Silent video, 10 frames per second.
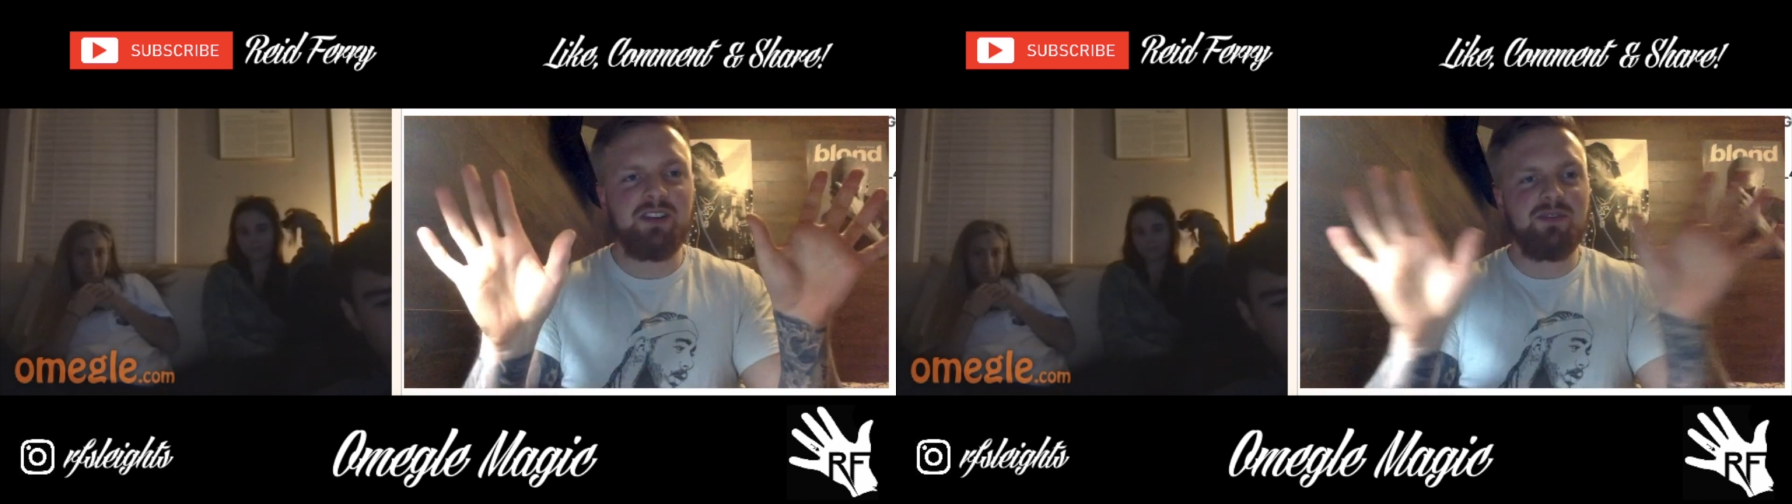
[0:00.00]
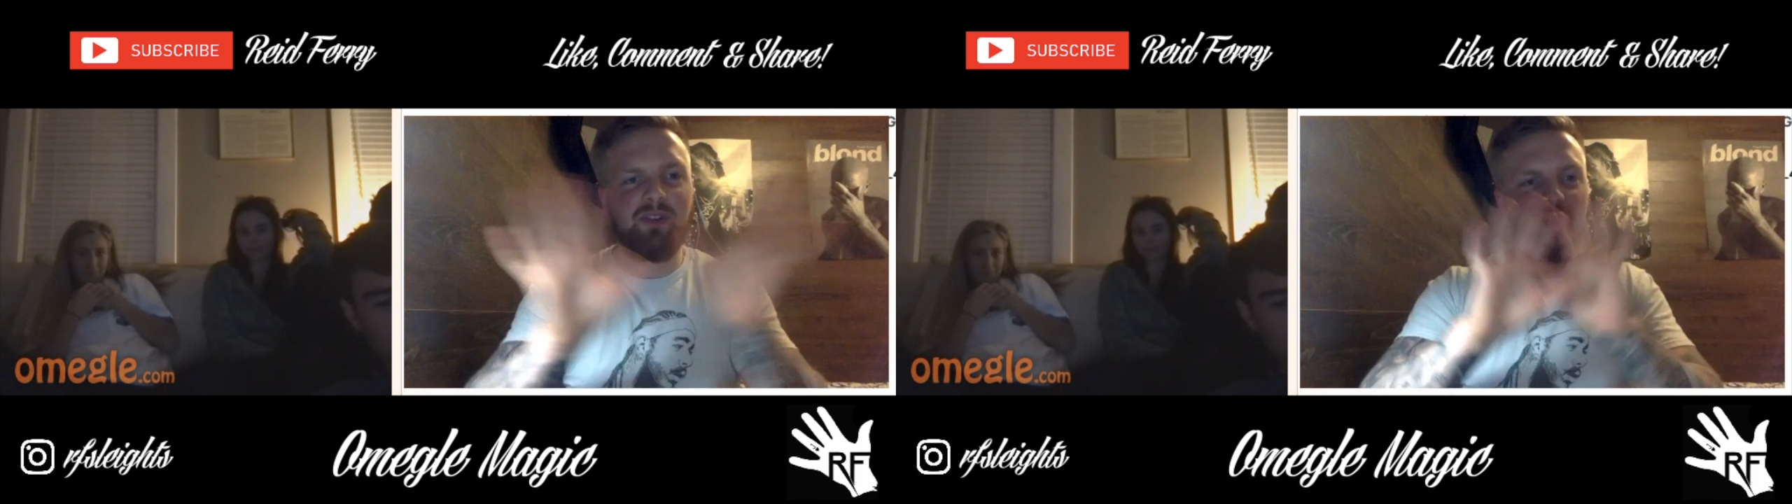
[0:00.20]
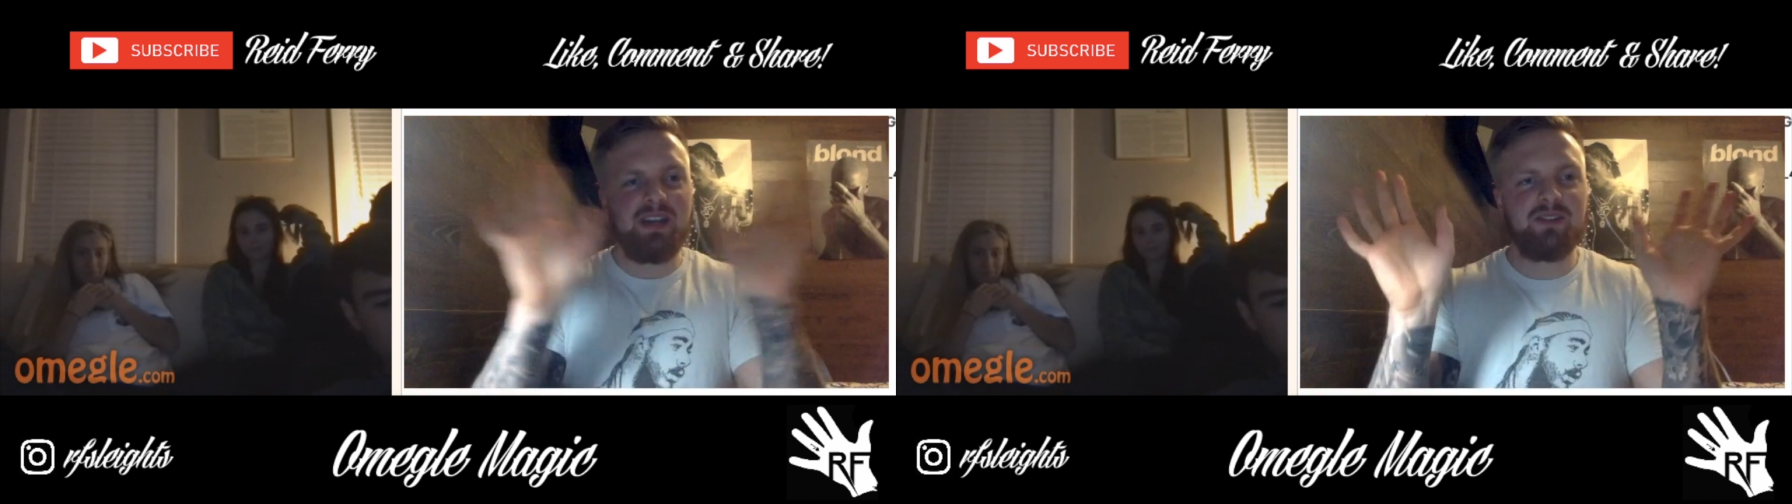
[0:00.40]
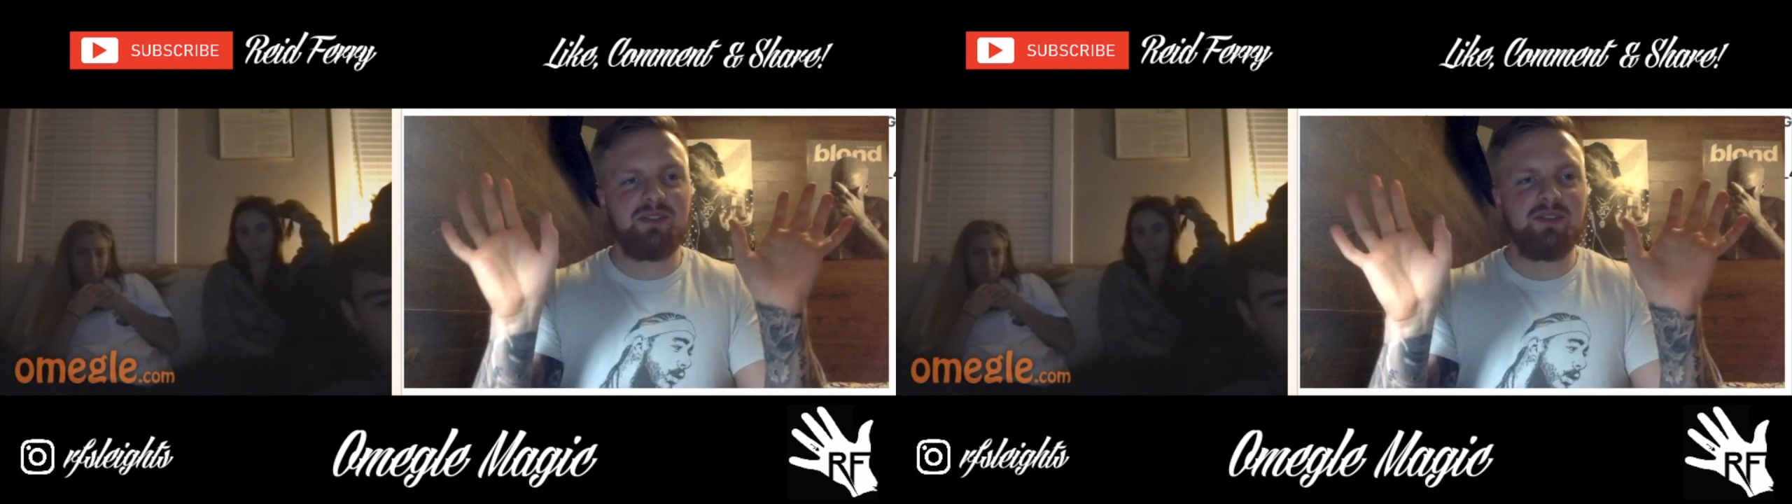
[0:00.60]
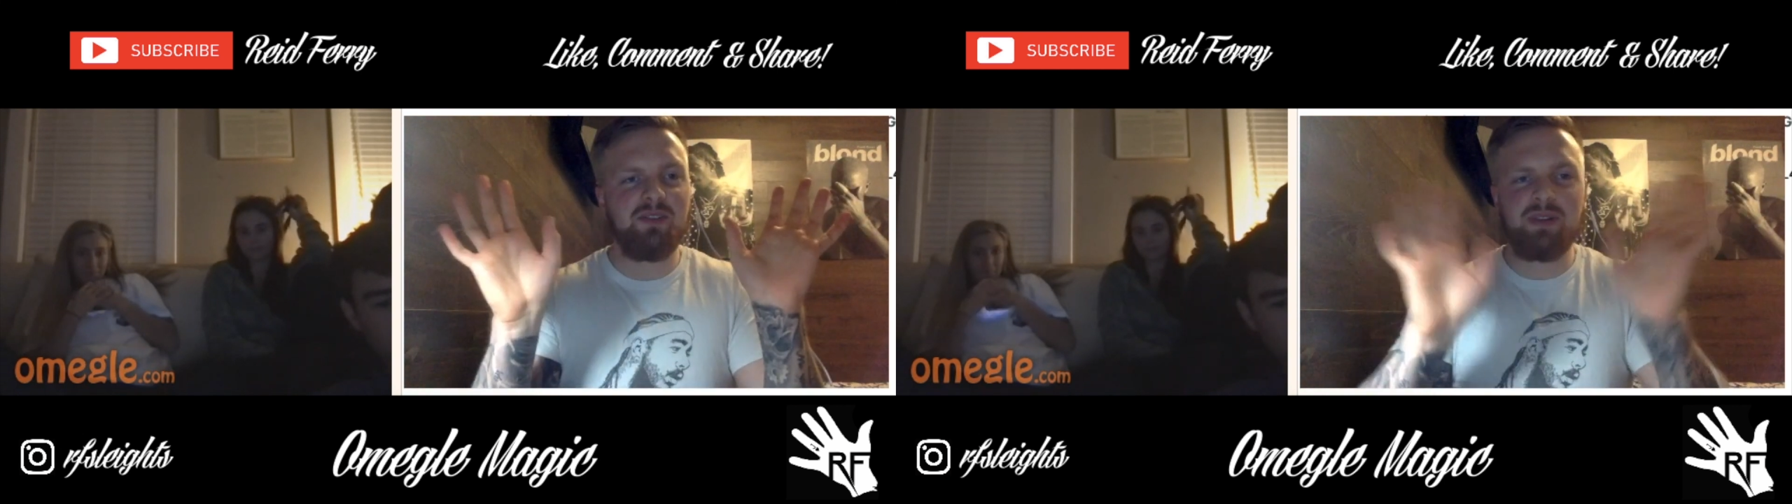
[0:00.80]
your phone now
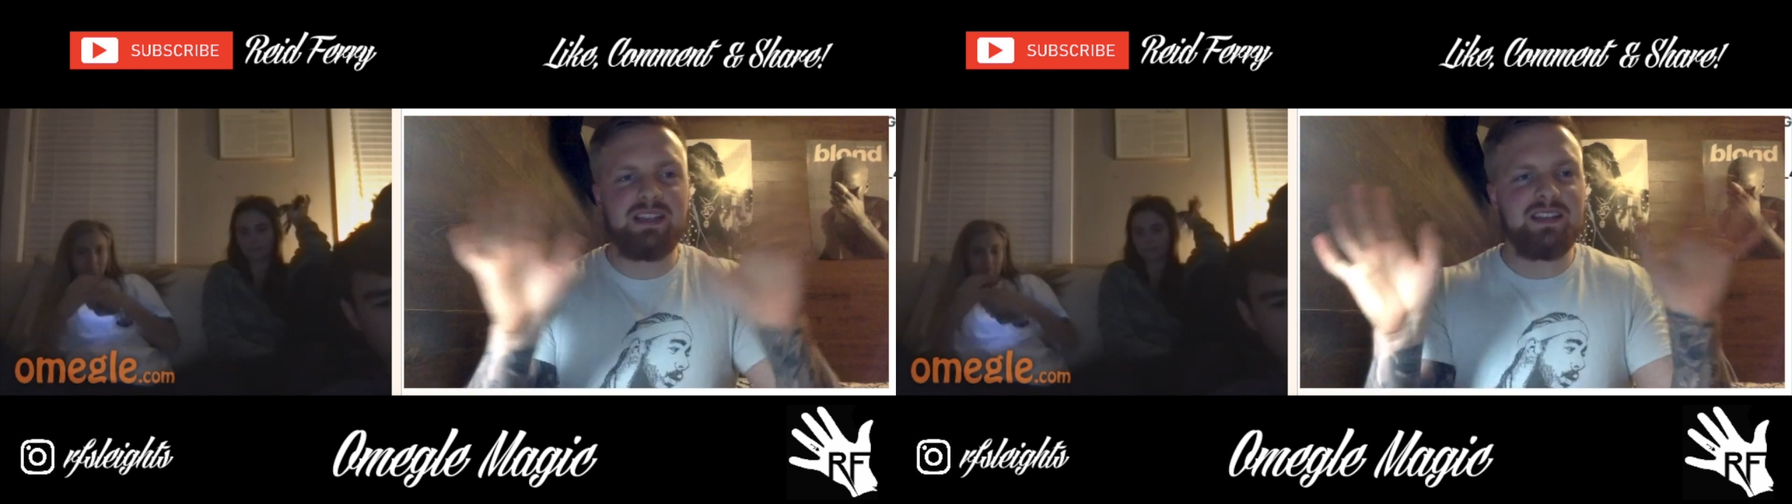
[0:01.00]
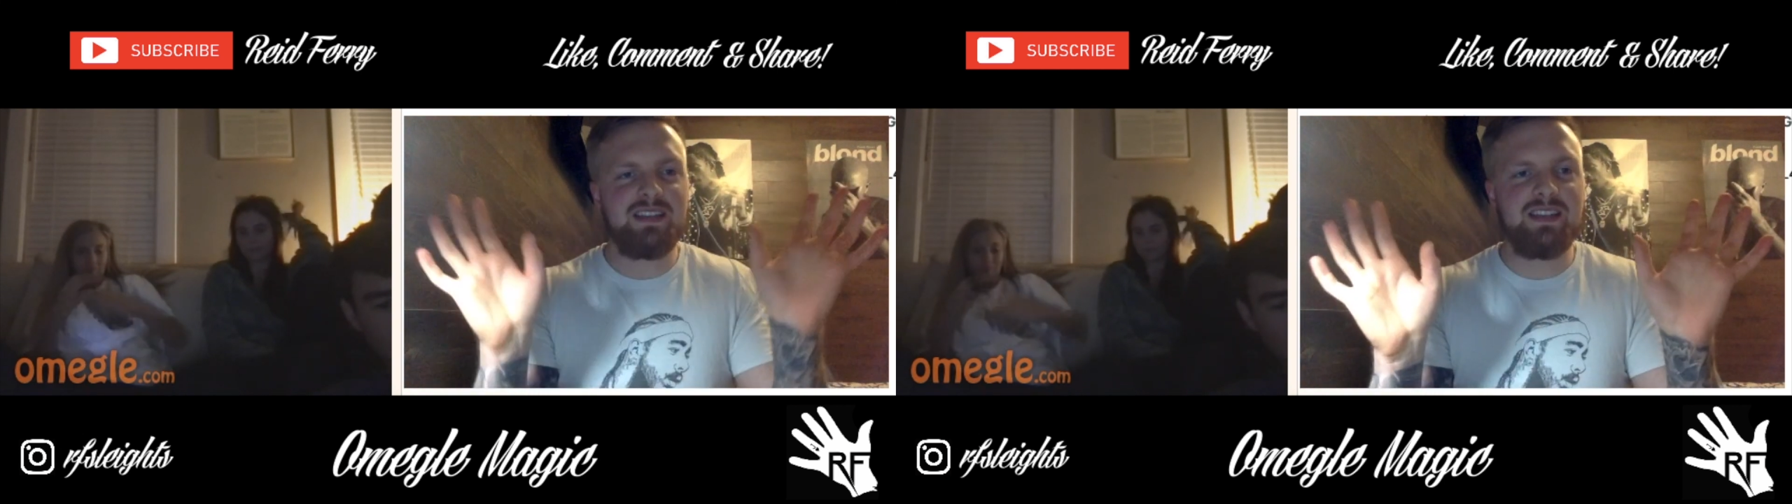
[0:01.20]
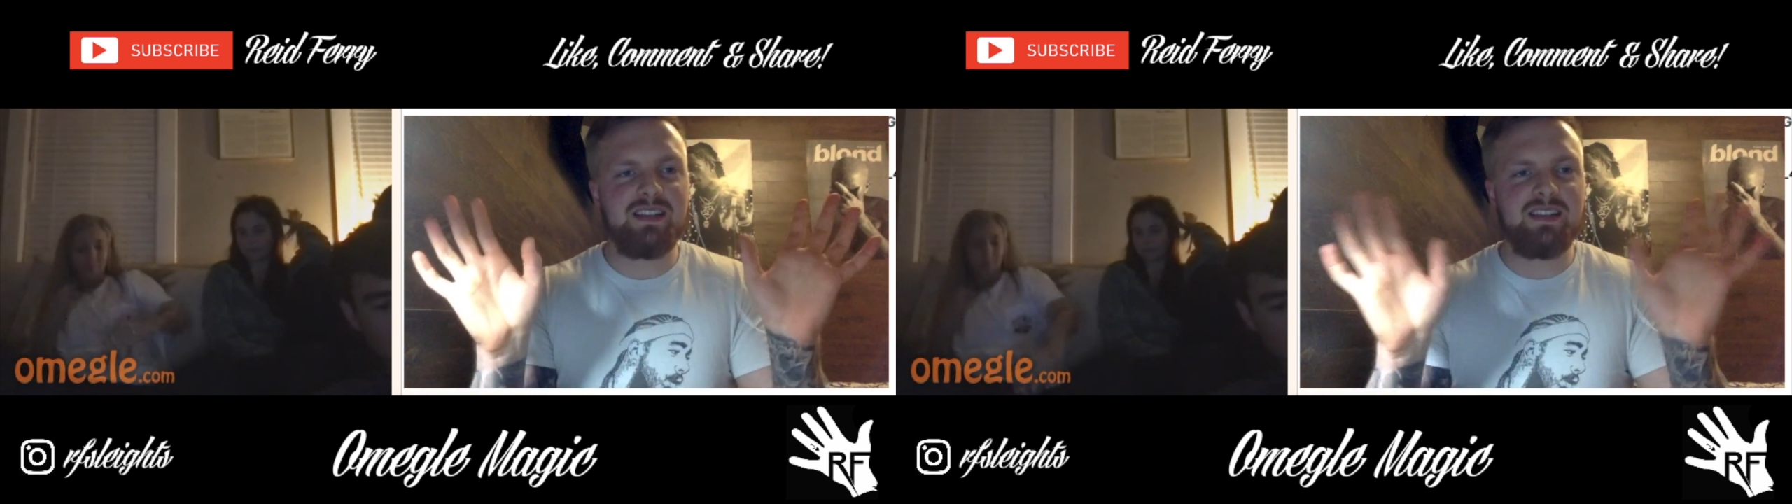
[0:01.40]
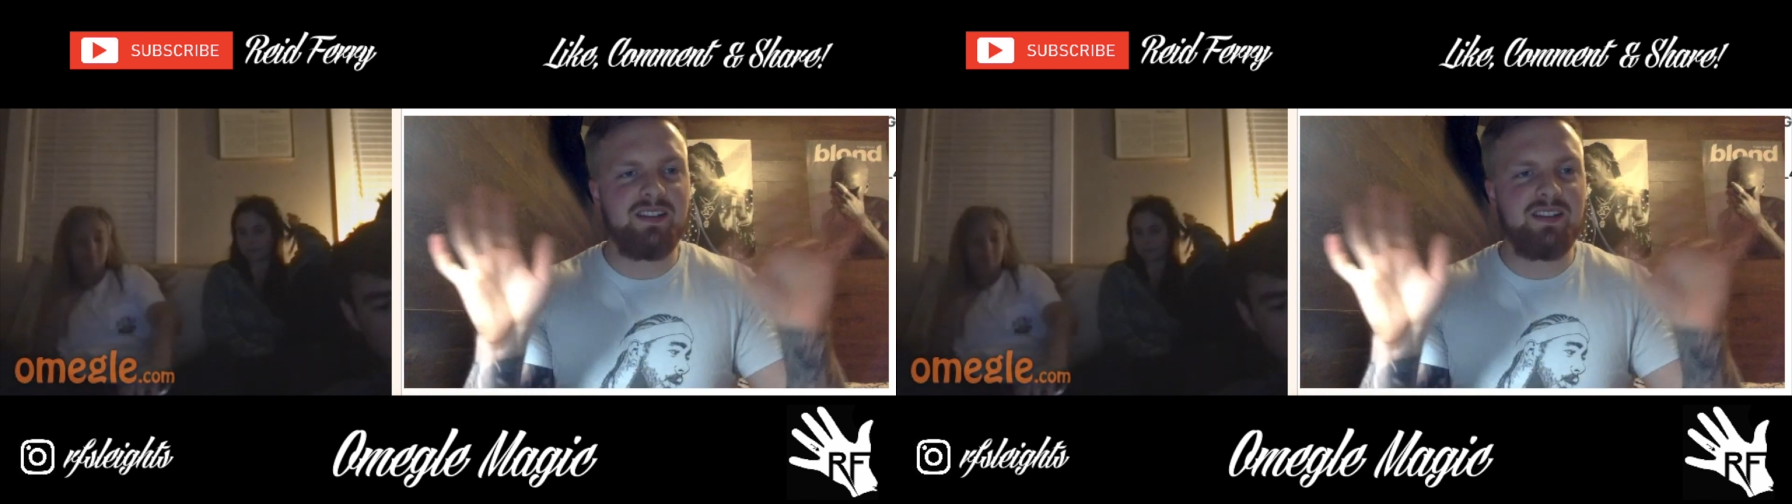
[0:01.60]
so no one can see it.